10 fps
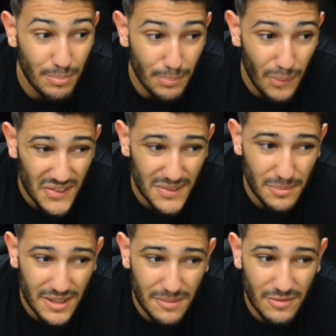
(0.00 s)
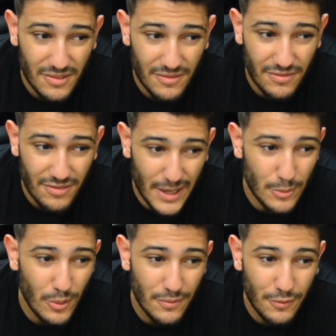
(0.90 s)
possibly even find
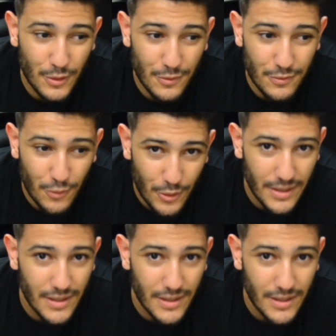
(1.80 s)
one for 40